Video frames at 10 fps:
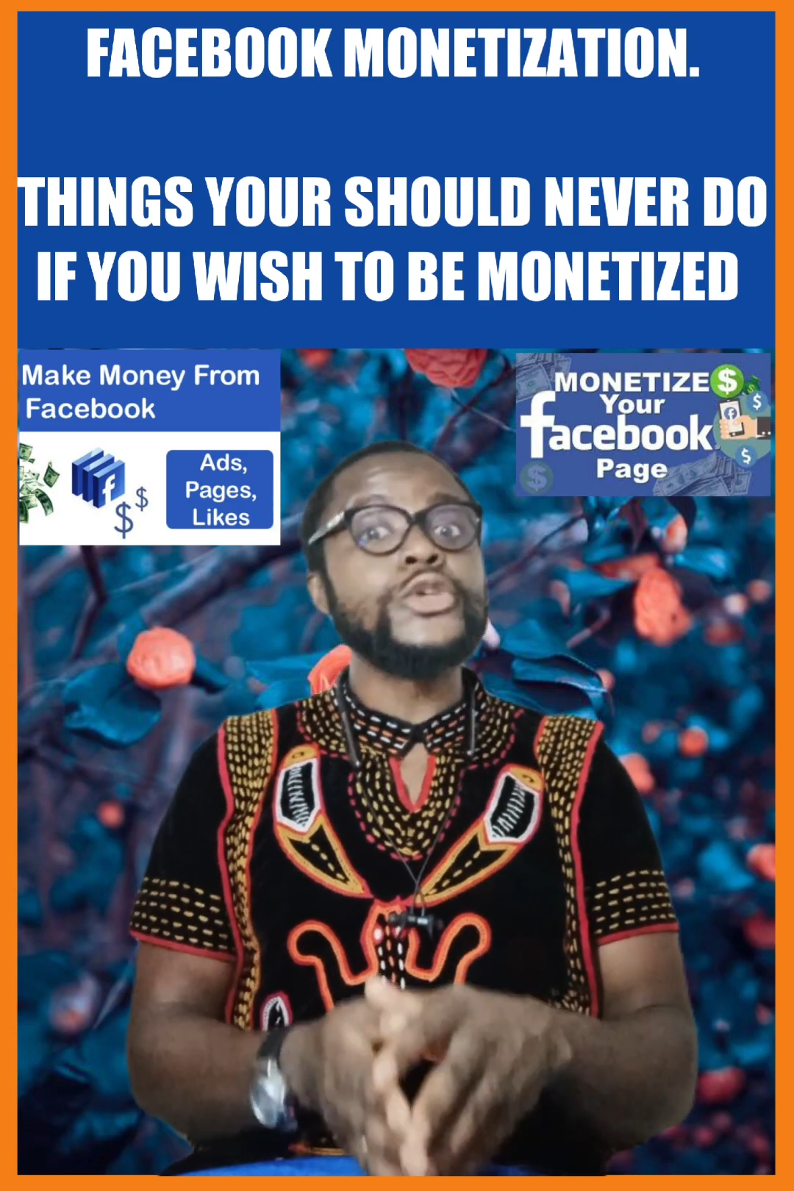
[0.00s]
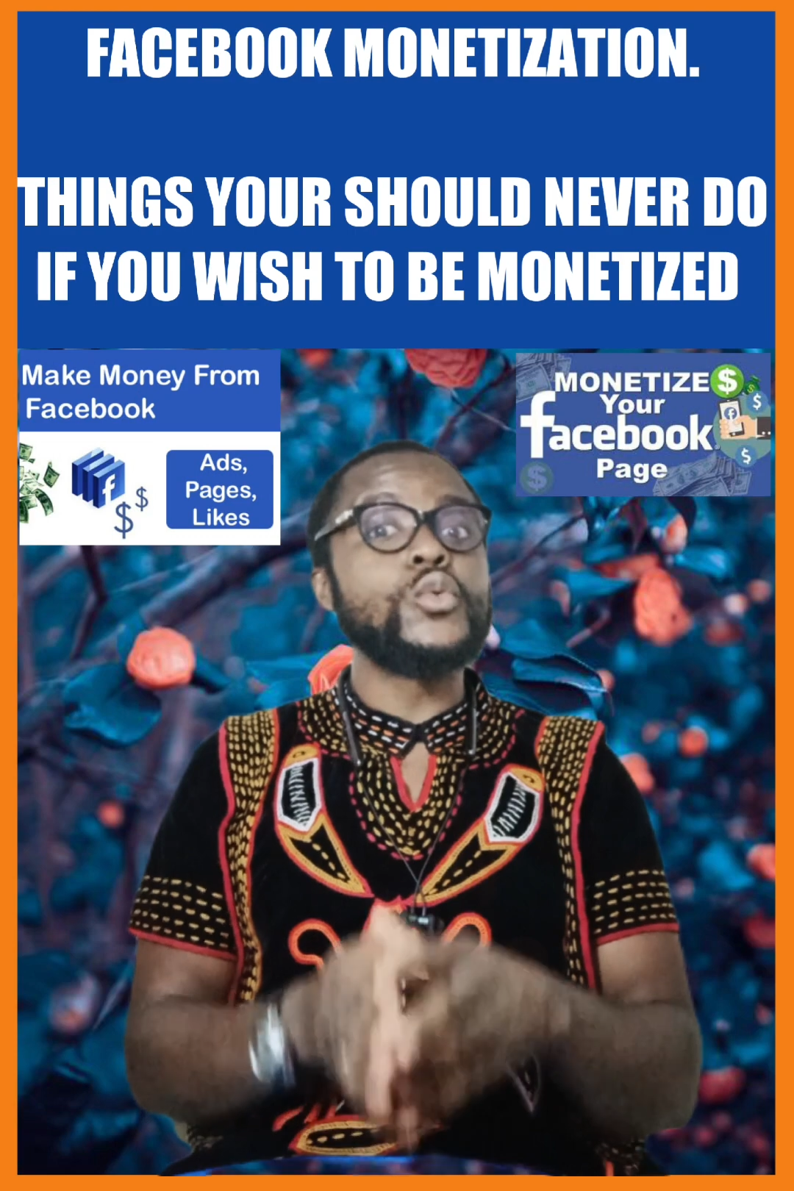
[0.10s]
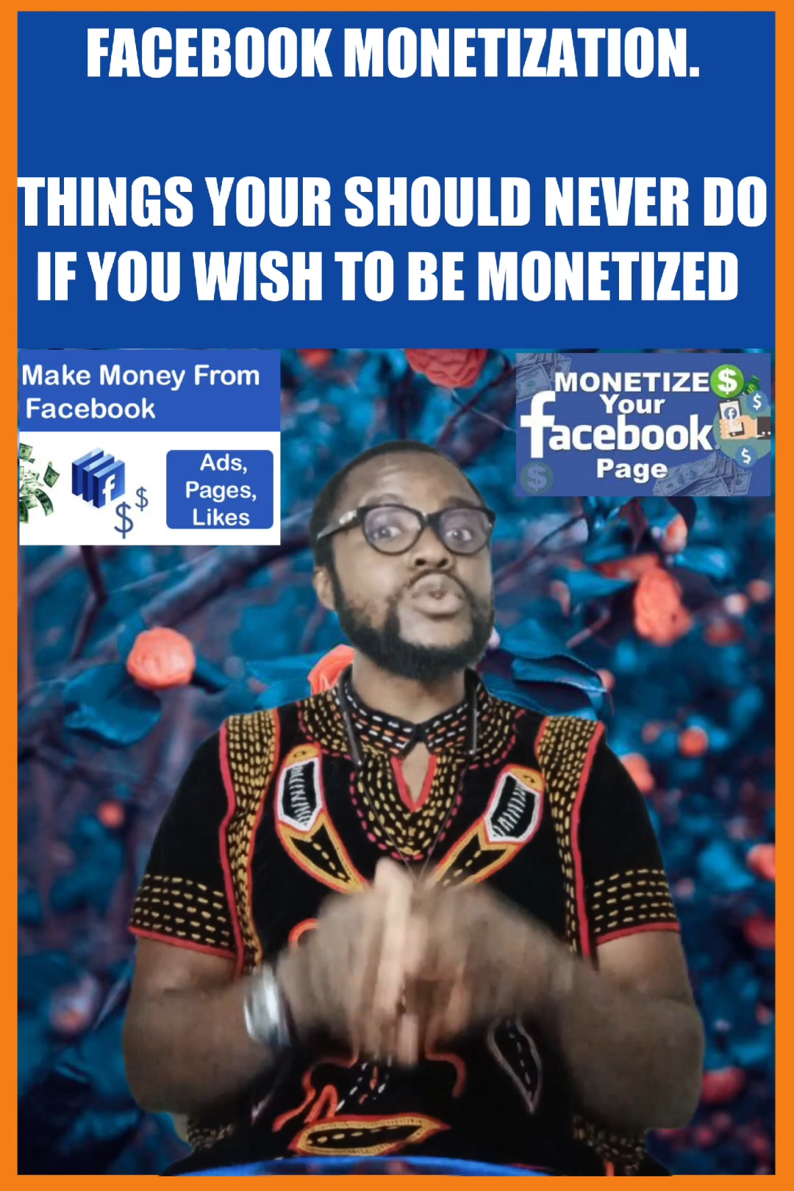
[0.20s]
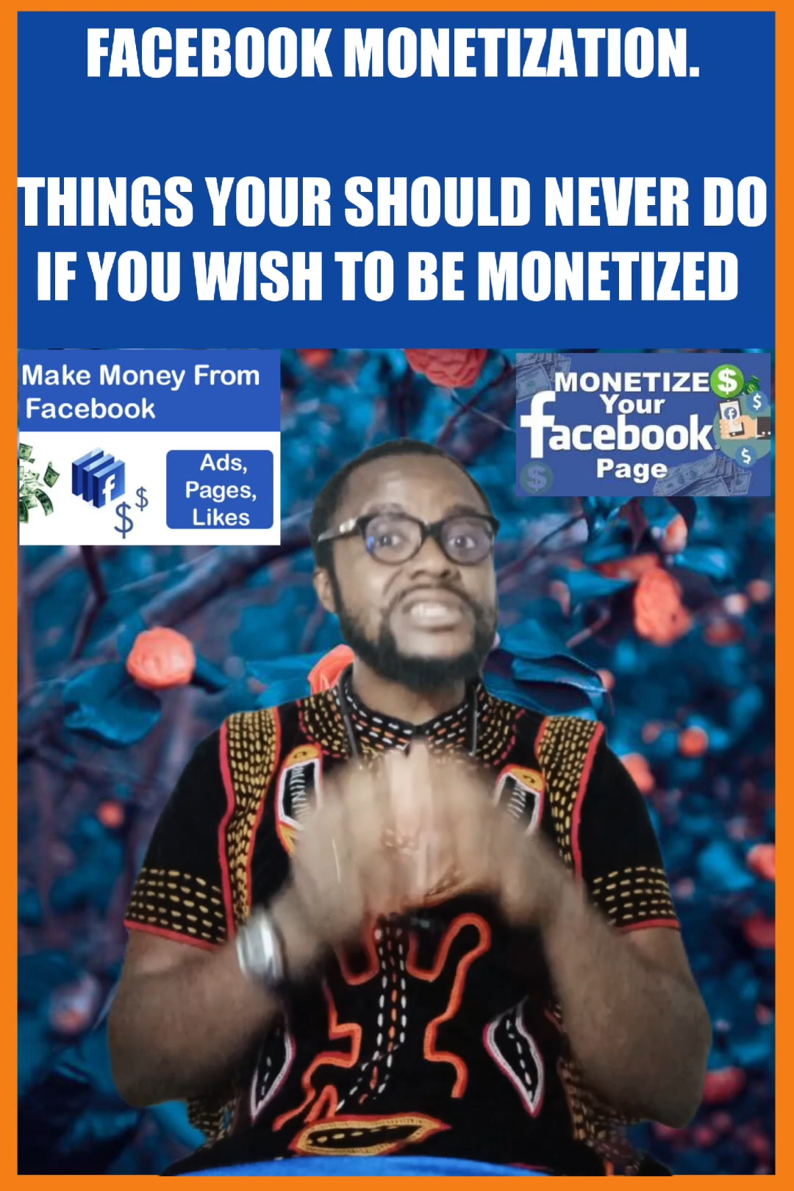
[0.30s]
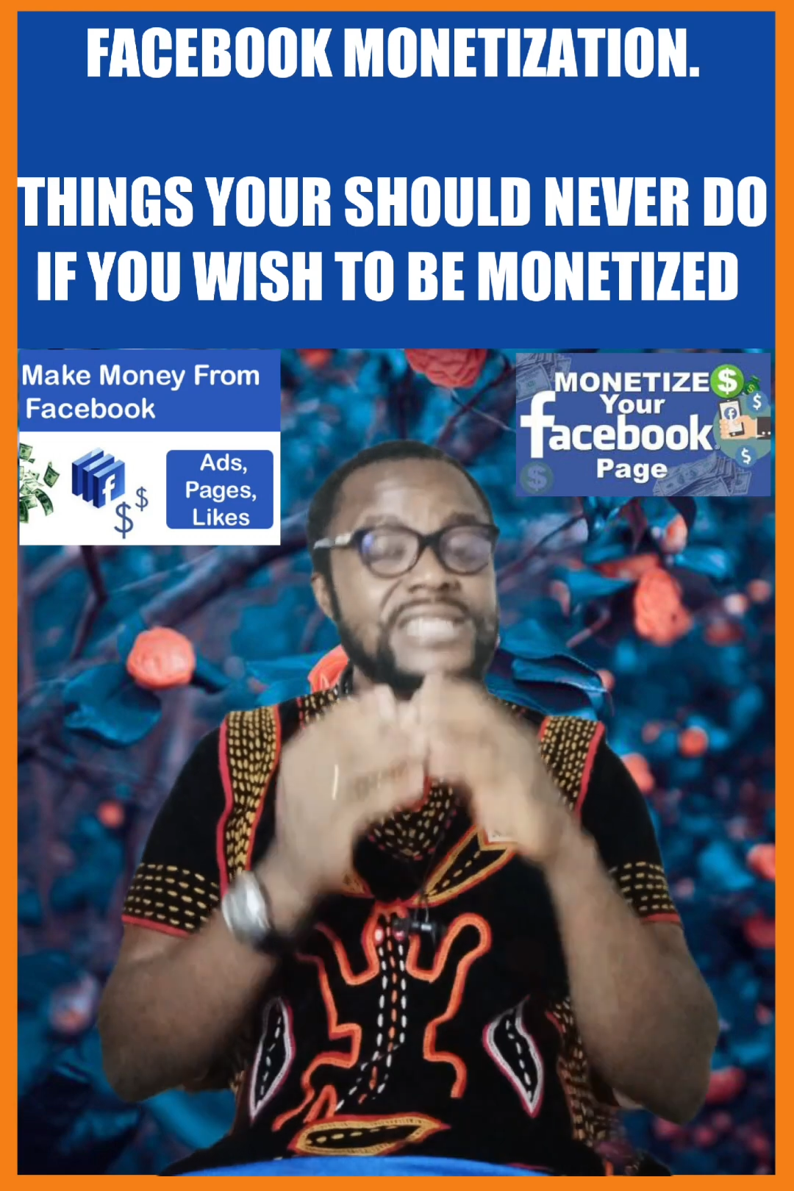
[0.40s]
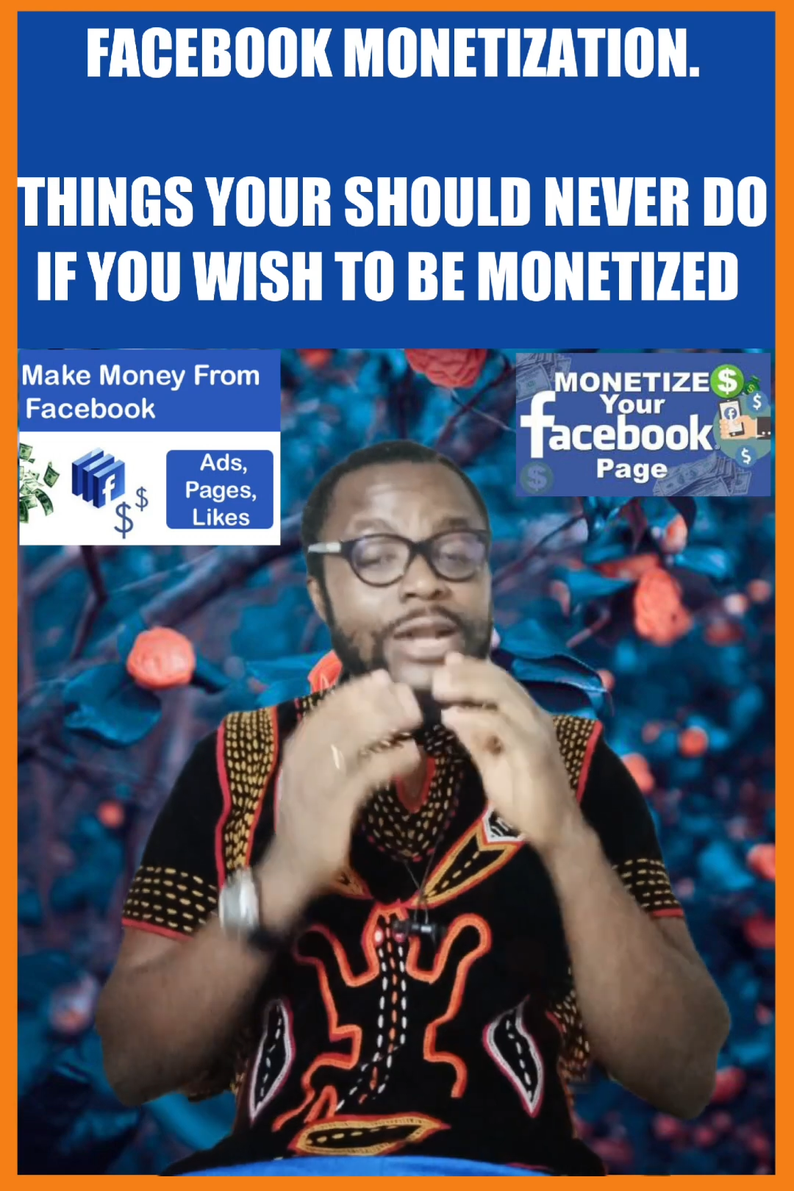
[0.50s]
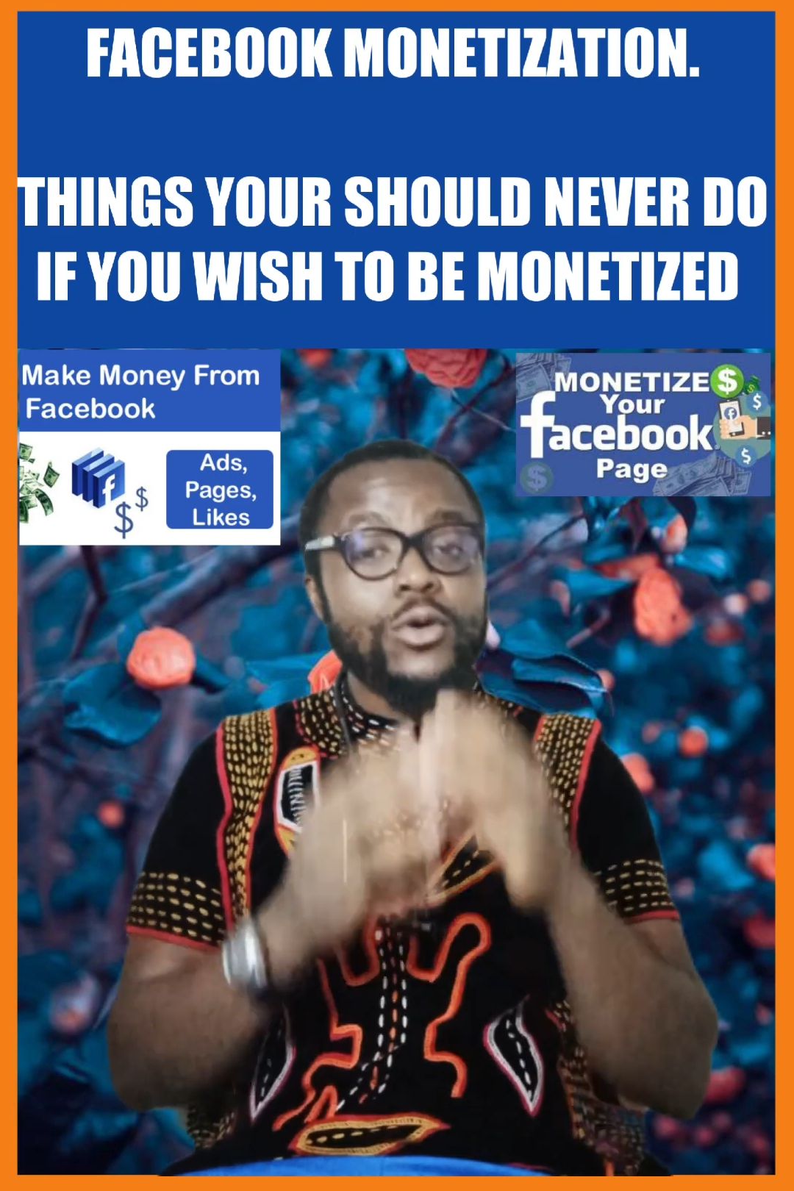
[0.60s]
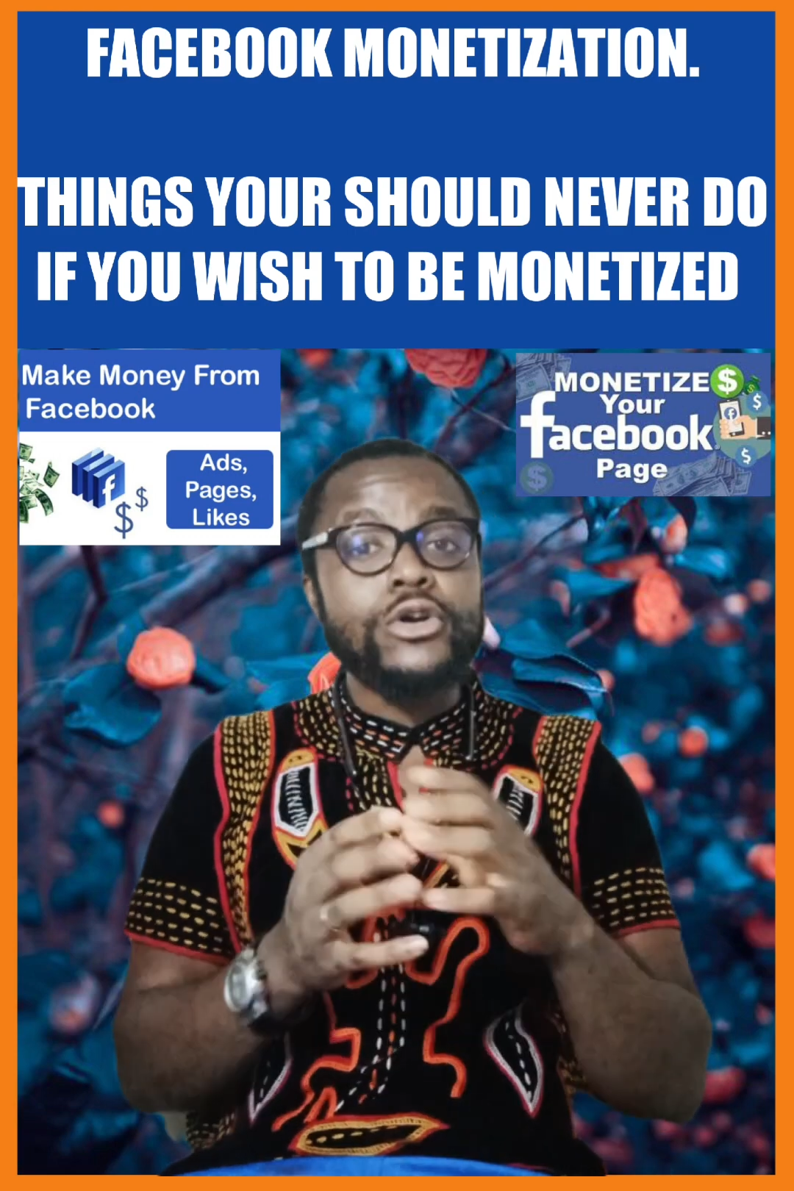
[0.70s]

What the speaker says: you will stand